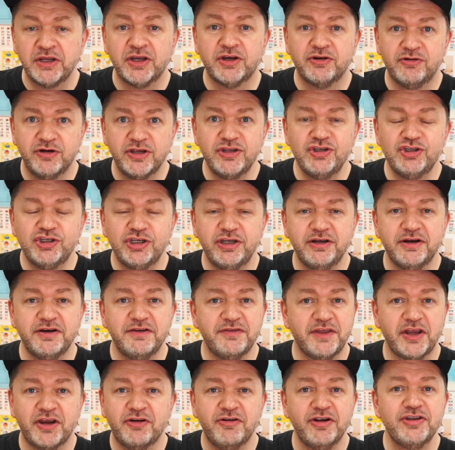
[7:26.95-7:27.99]
crunchier.
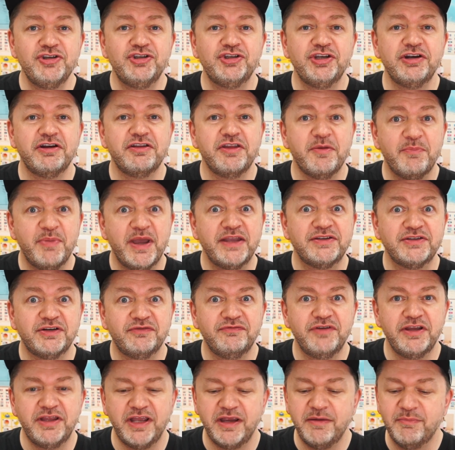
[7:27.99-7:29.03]
The crunchier, the better,
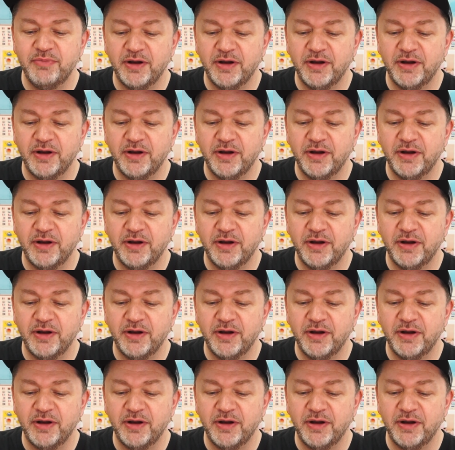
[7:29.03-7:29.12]
really.